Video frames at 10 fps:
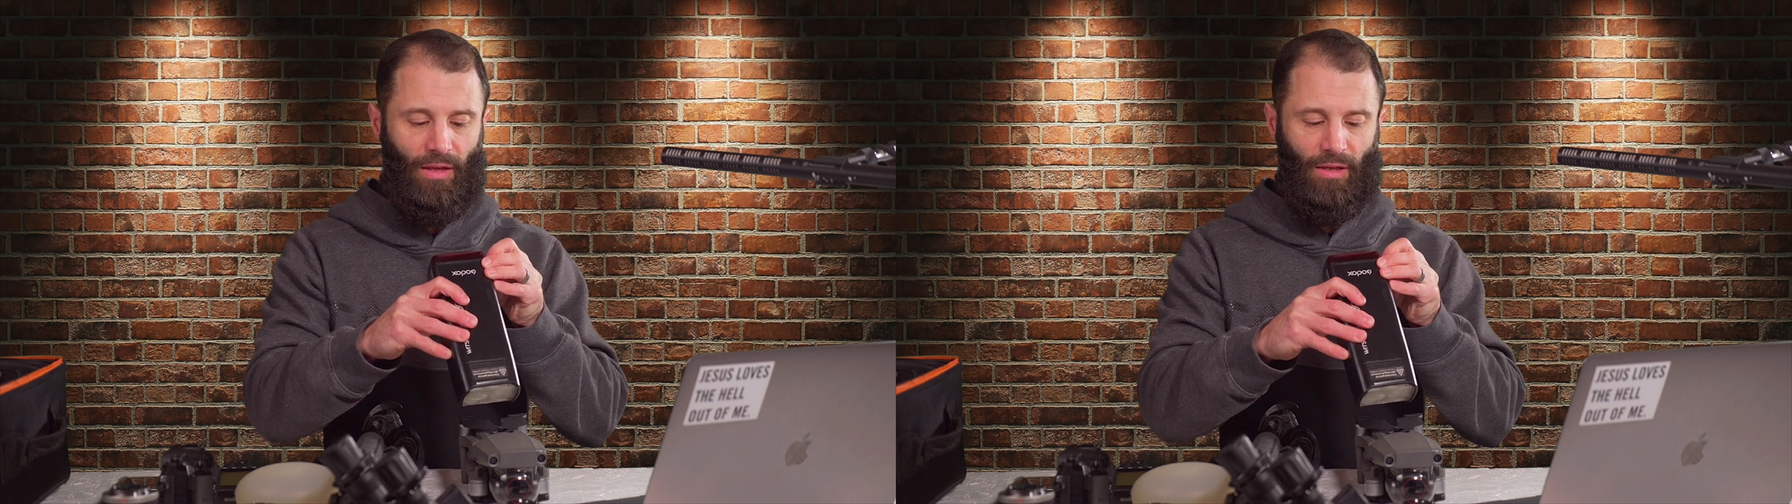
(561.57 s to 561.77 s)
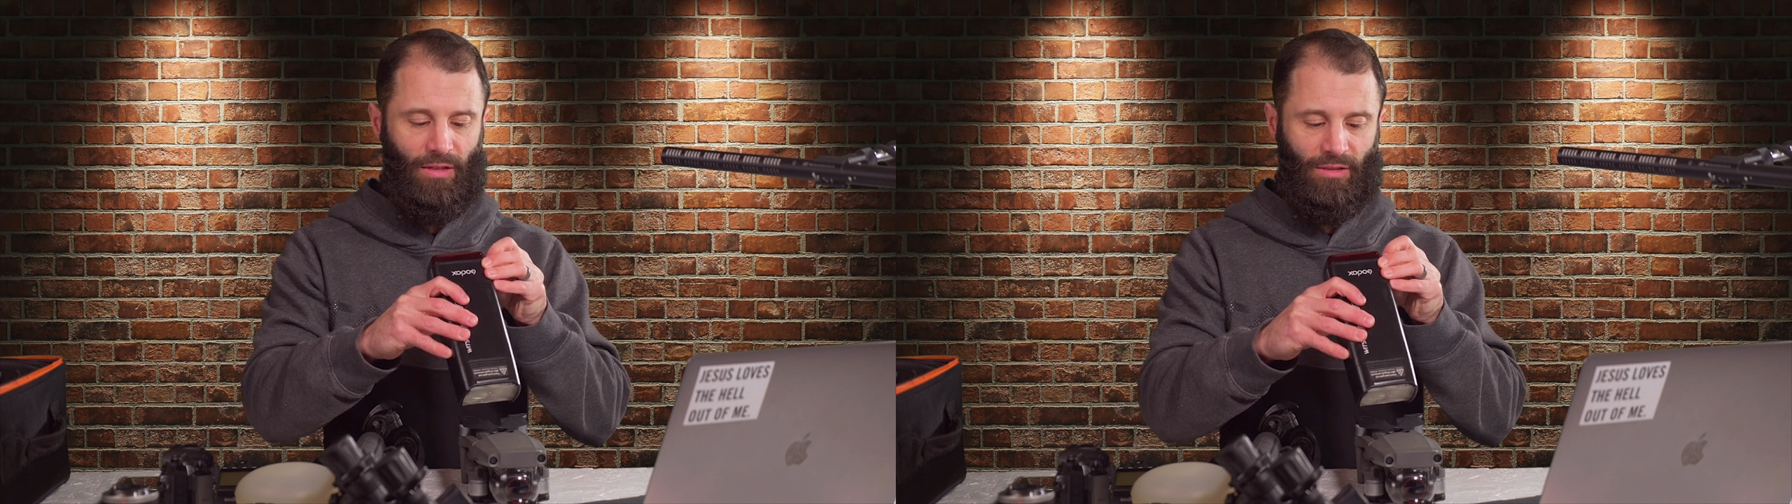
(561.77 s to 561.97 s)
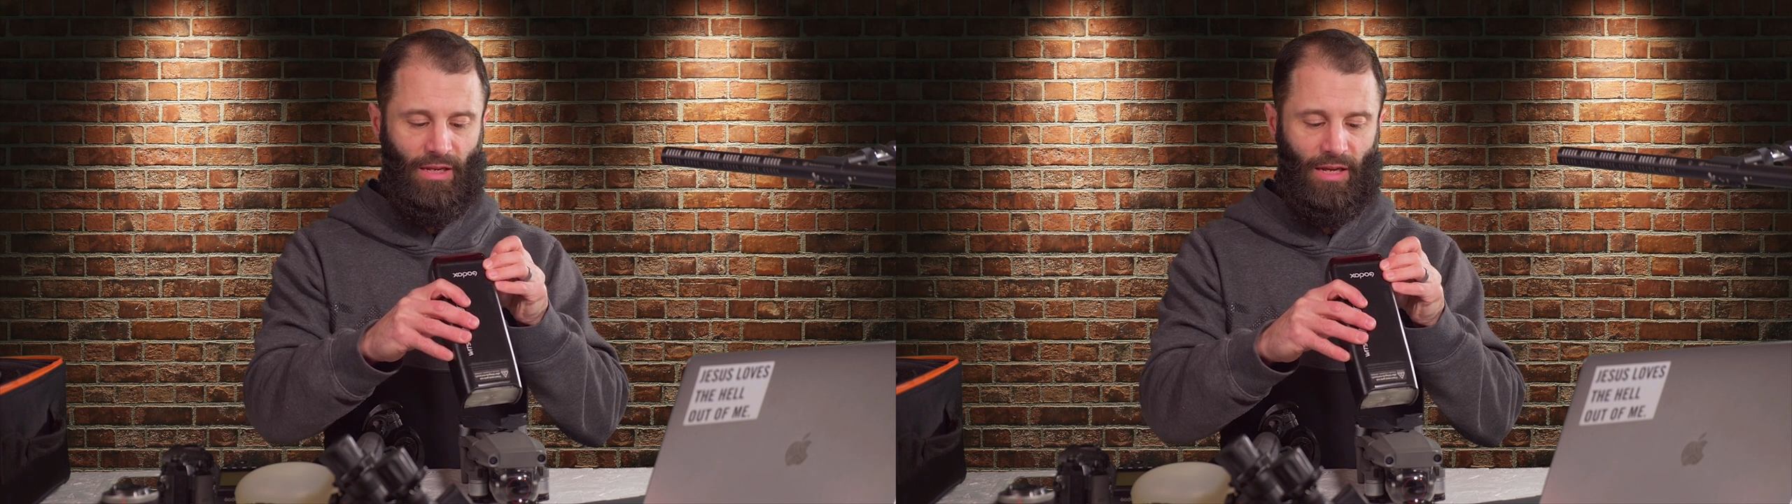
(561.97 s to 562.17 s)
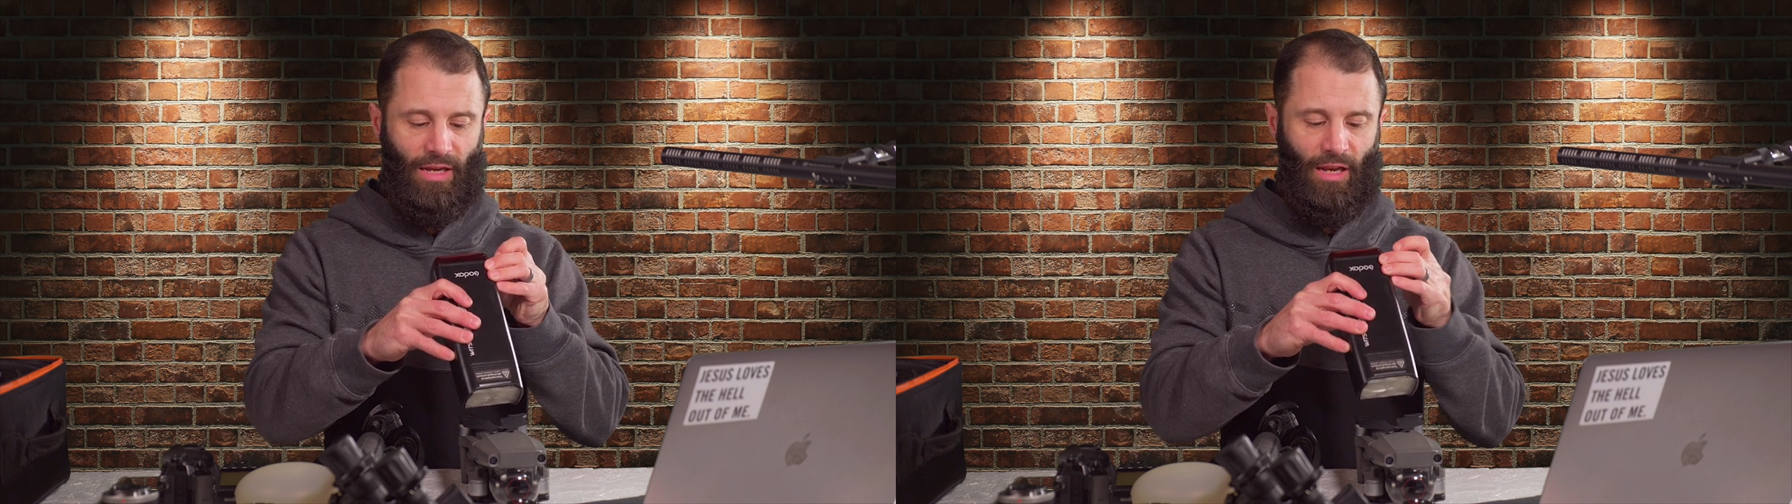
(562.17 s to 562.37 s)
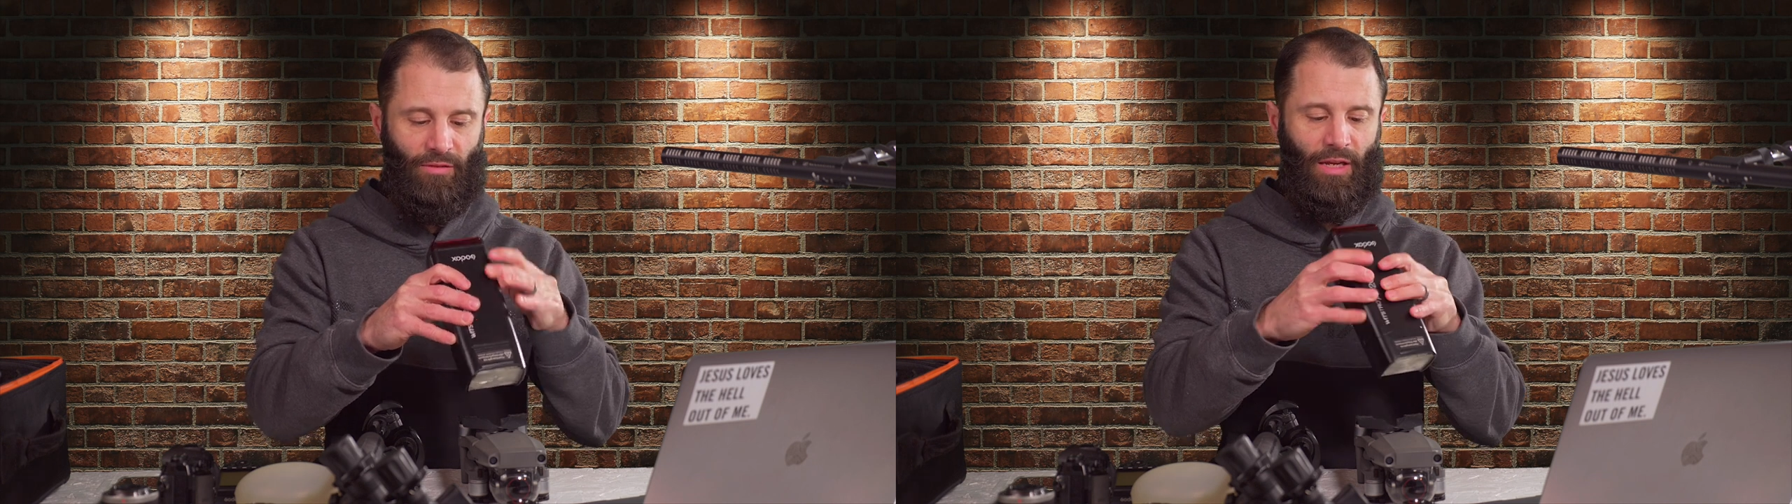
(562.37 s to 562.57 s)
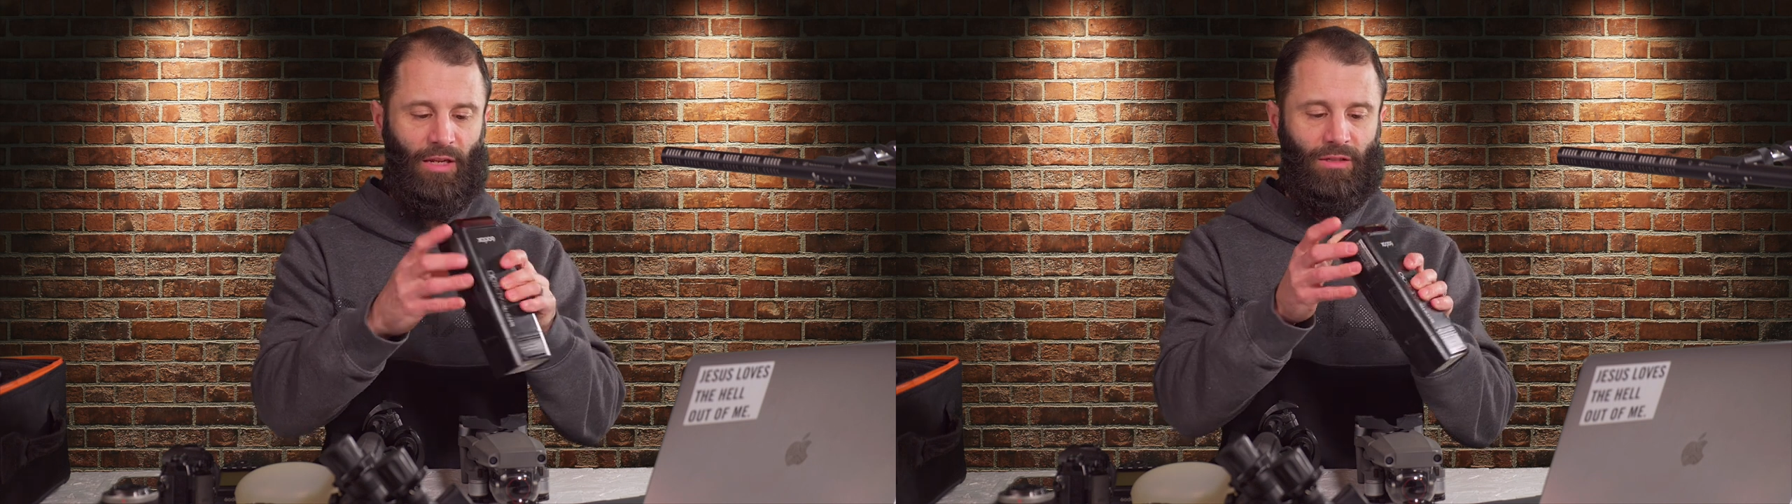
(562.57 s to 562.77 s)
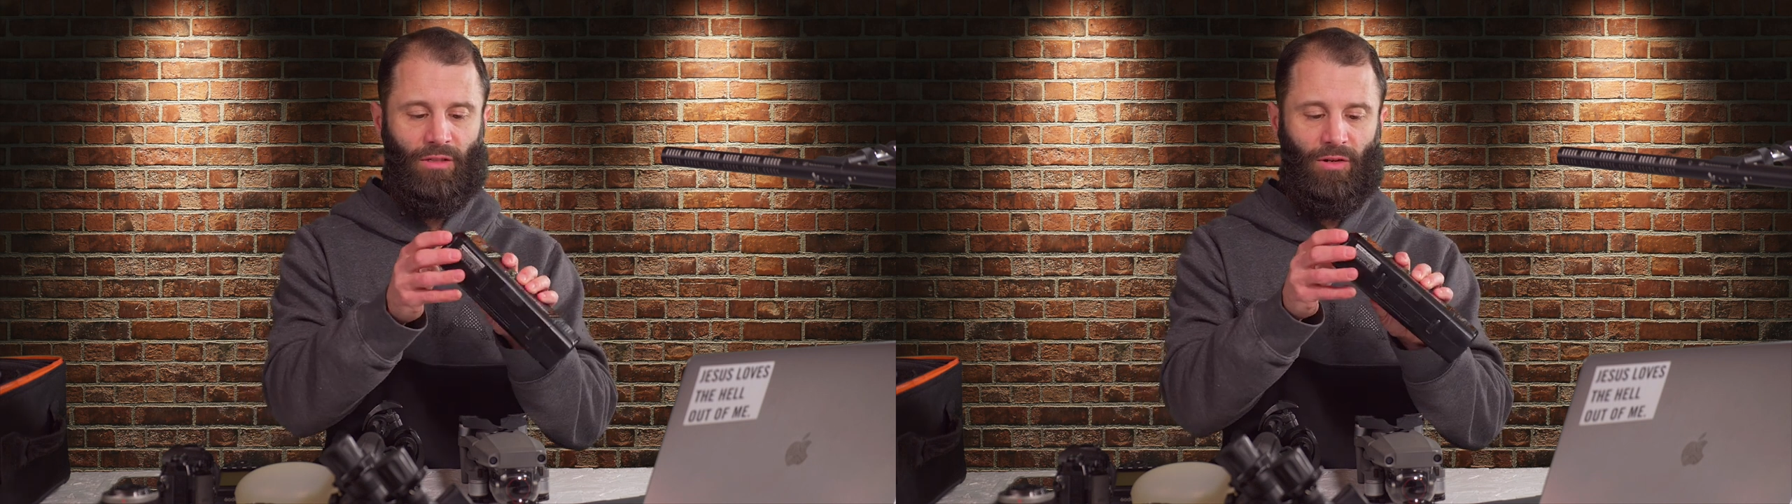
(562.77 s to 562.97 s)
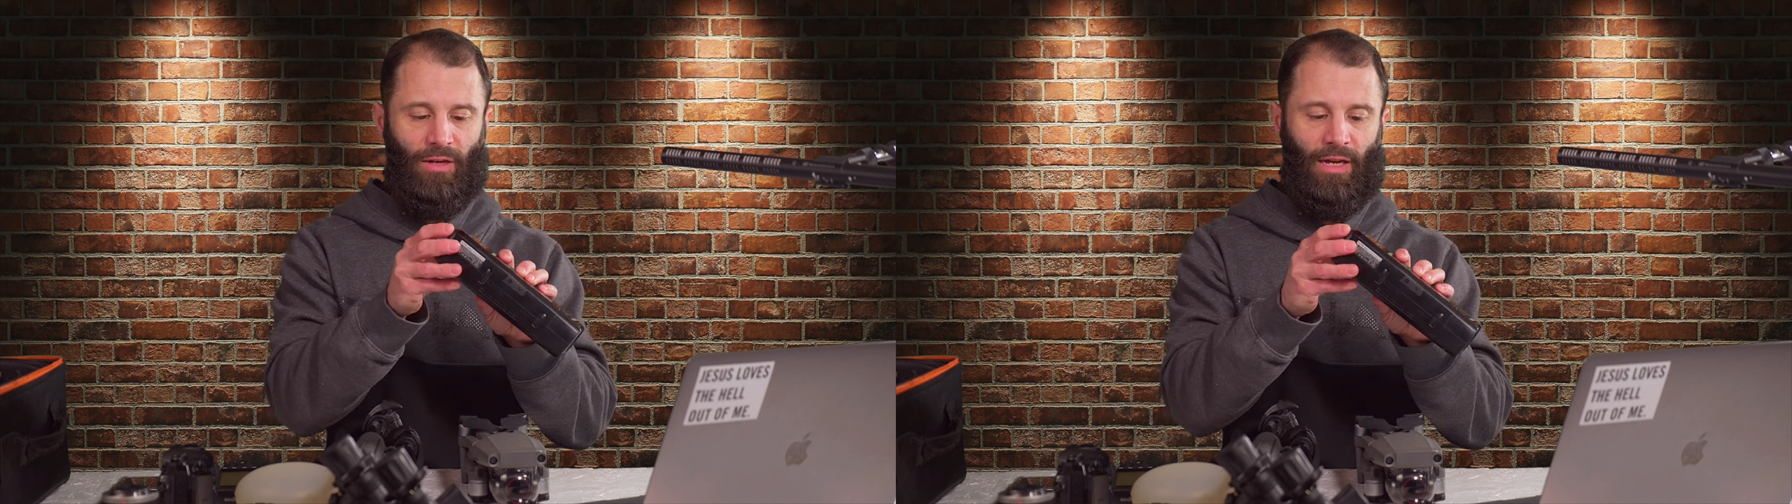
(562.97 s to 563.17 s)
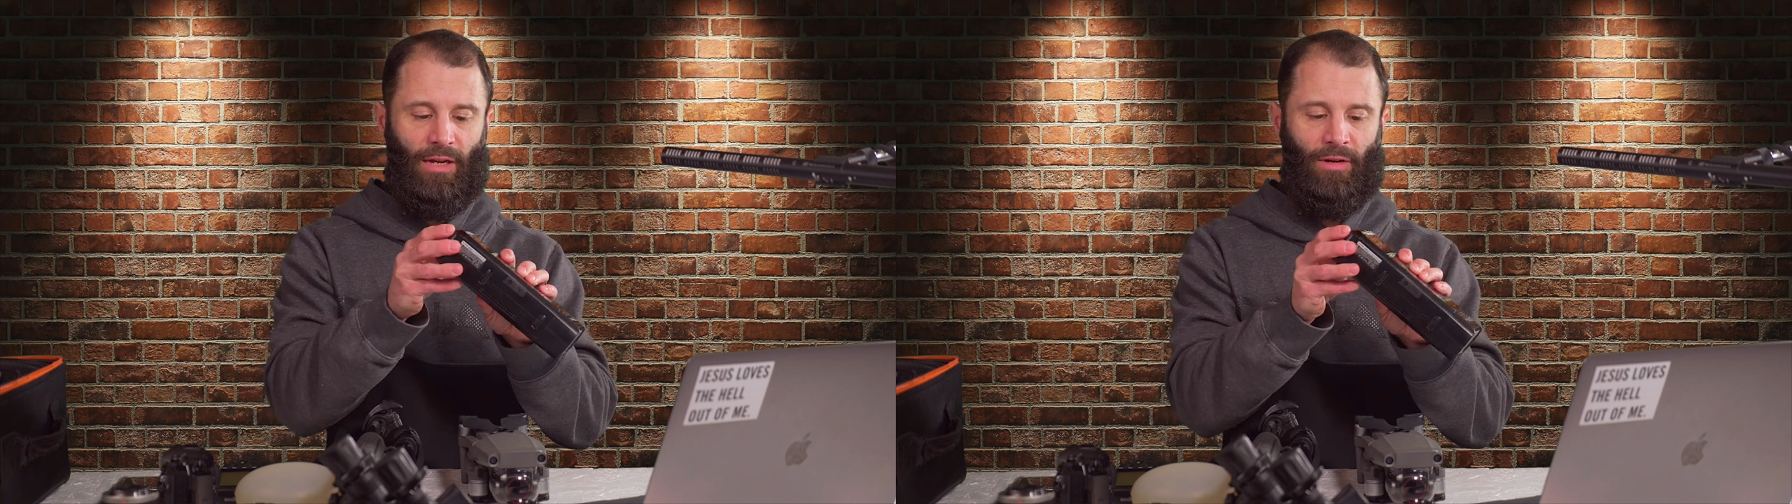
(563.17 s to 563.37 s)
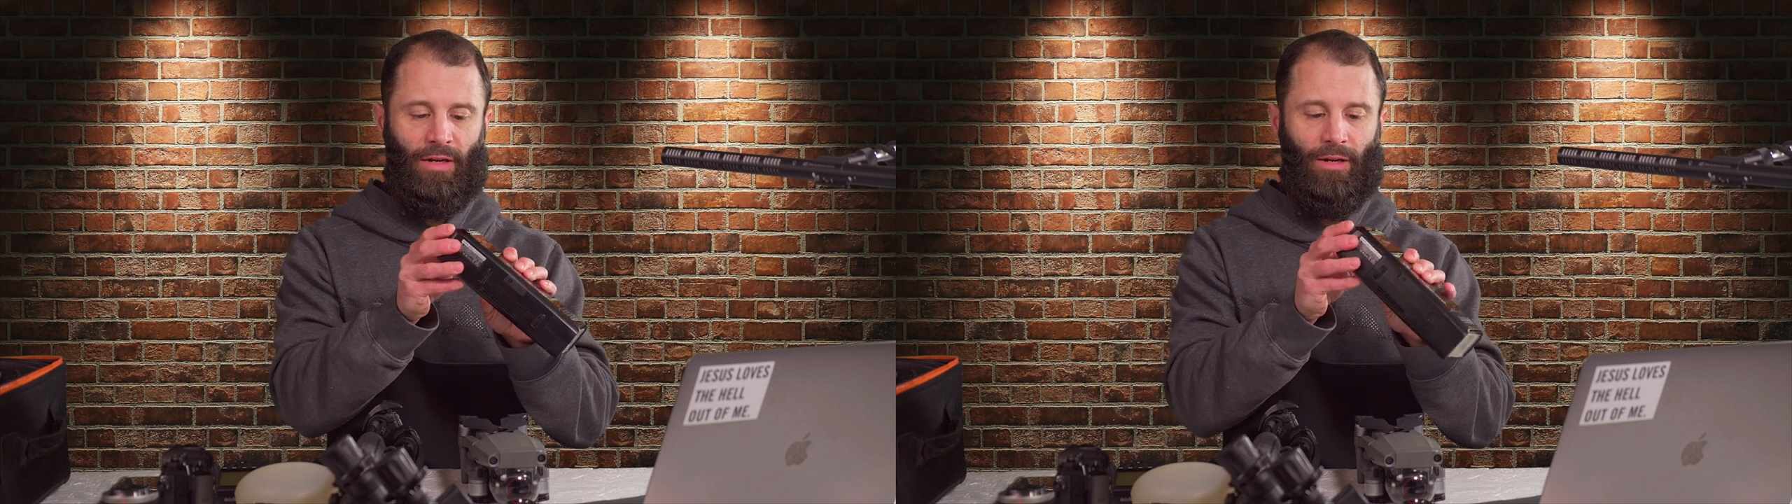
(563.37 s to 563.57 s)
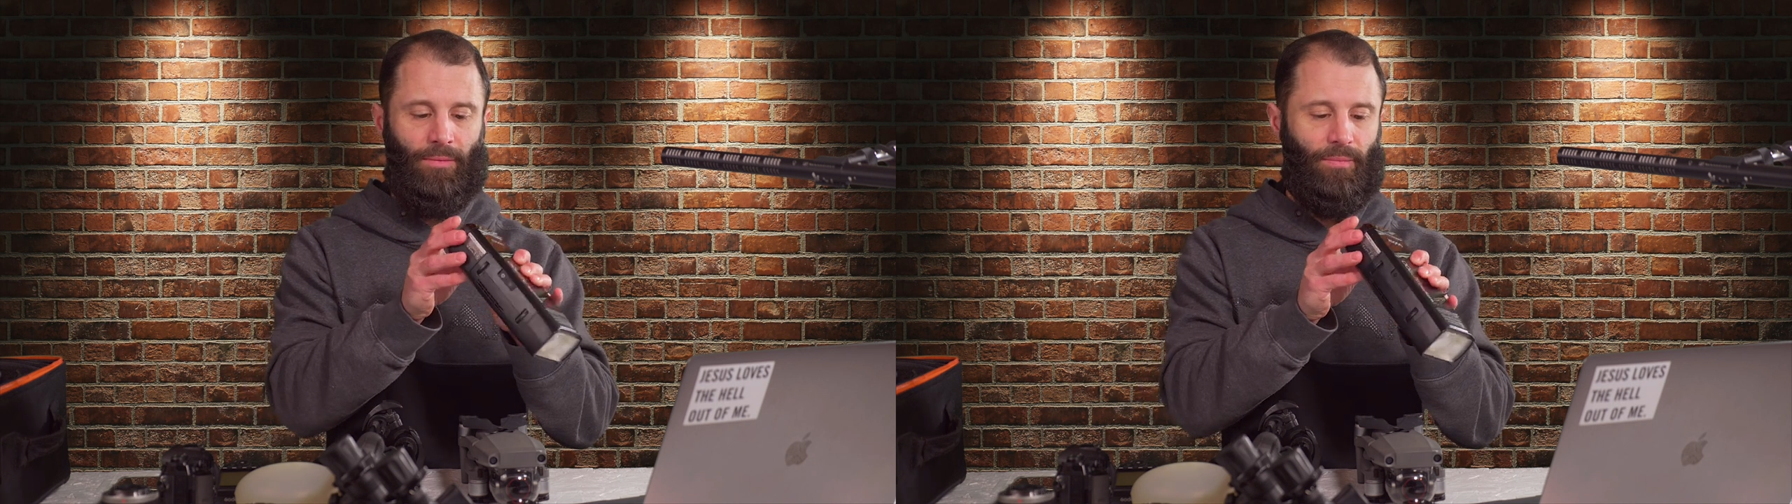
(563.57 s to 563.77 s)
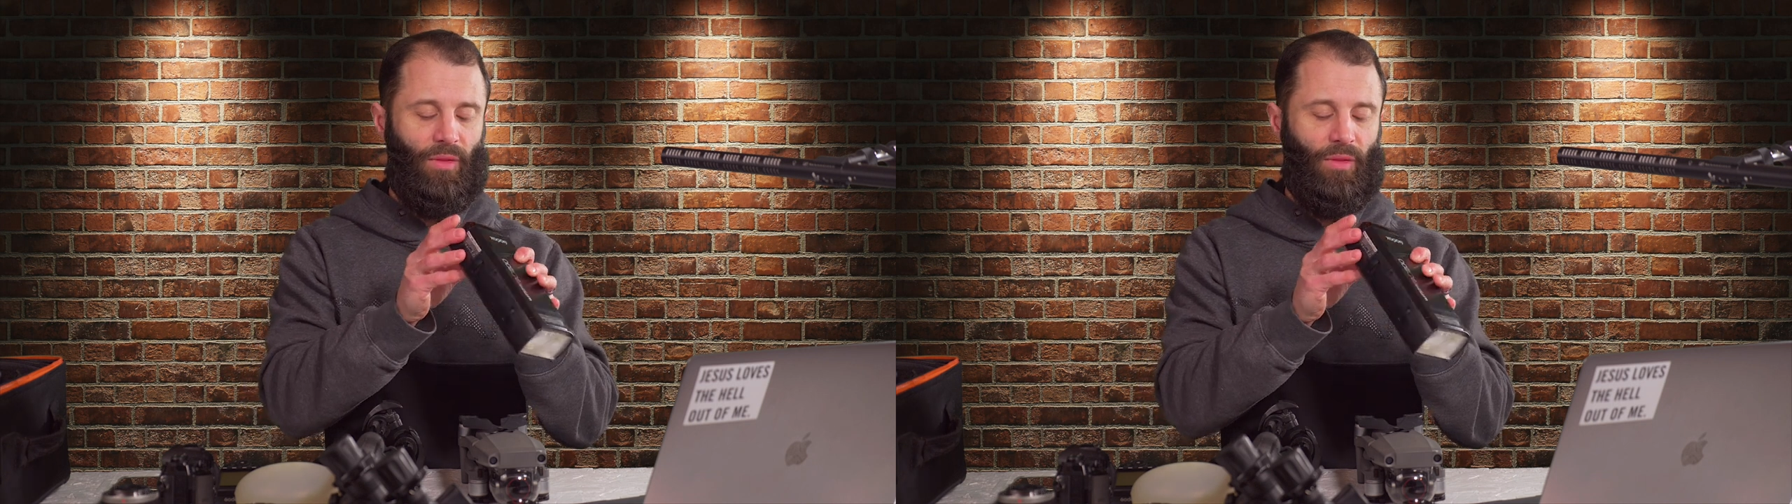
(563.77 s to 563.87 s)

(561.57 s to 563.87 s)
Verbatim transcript: Because see, I can't even get it to turn on right now.